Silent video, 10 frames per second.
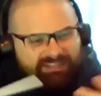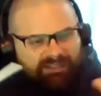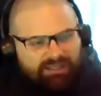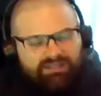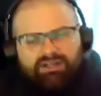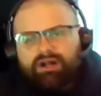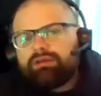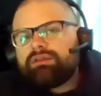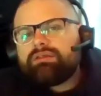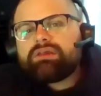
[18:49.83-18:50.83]
And, you know,
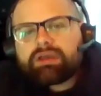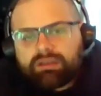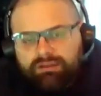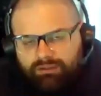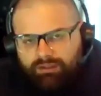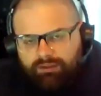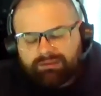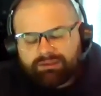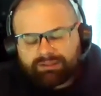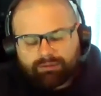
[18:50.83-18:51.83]
you get, you get,
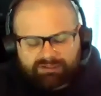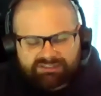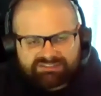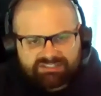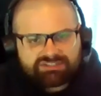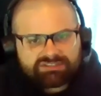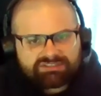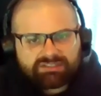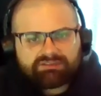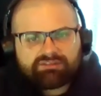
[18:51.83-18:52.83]
you get organizations
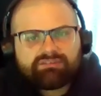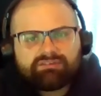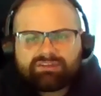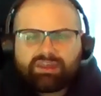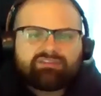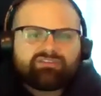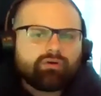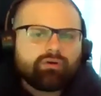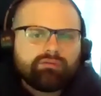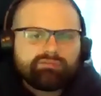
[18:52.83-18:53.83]
like this. There's a lot of
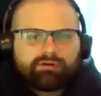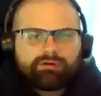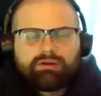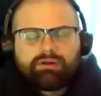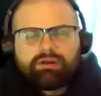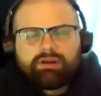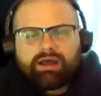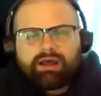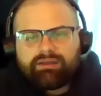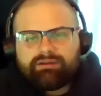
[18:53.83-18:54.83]
turnover.
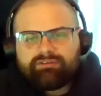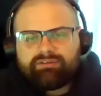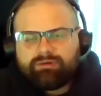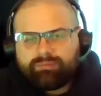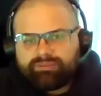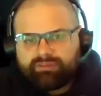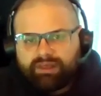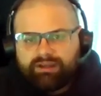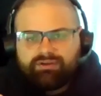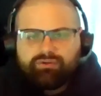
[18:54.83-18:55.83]
Uh, you're dealing with a
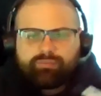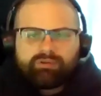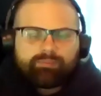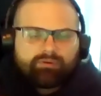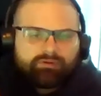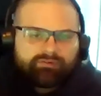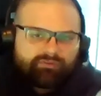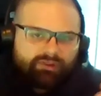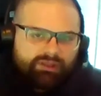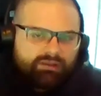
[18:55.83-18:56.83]
lot of new people.
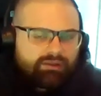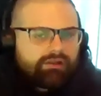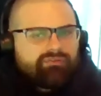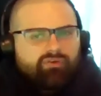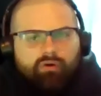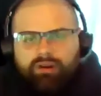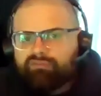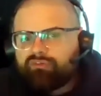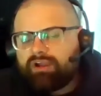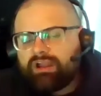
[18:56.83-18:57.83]
So like, don't
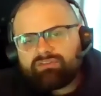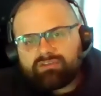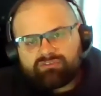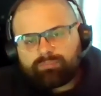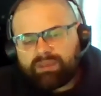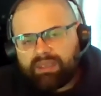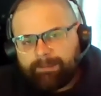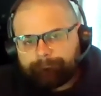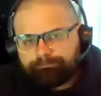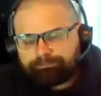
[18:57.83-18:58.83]
ever
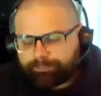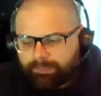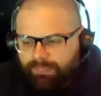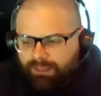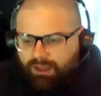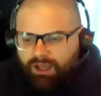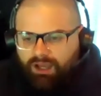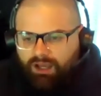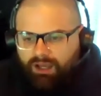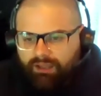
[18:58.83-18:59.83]
anticipate
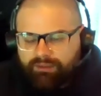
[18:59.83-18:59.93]
Uh, it